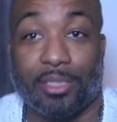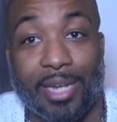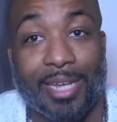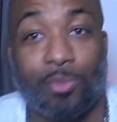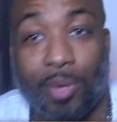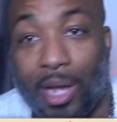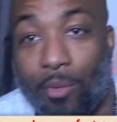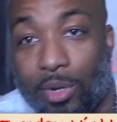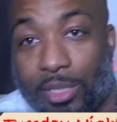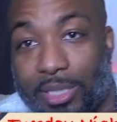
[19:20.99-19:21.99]
Next week, I
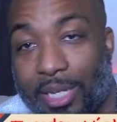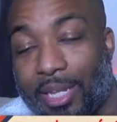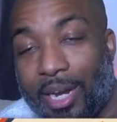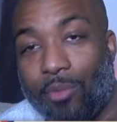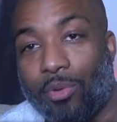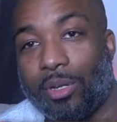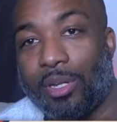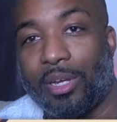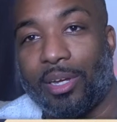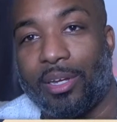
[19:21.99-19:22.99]
want to say that I
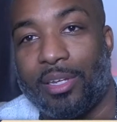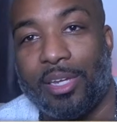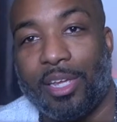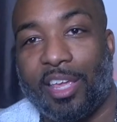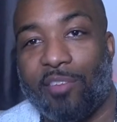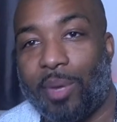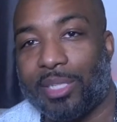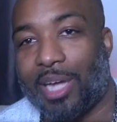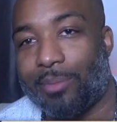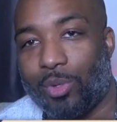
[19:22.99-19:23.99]
will give my
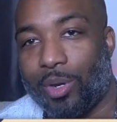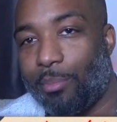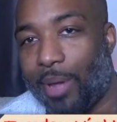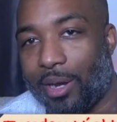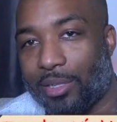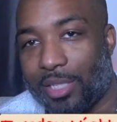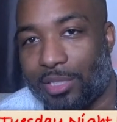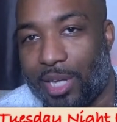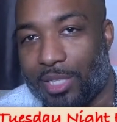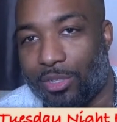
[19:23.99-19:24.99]
top 20 bangers, let
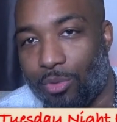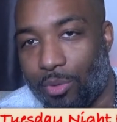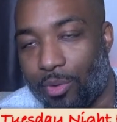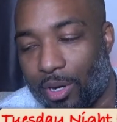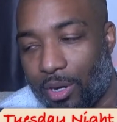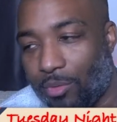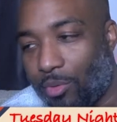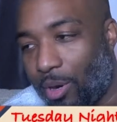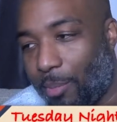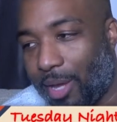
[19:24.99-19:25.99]
you guys know
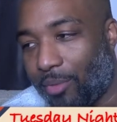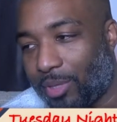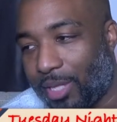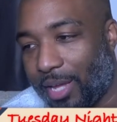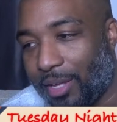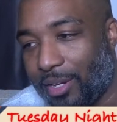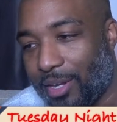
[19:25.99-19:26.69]
where I'm at with that.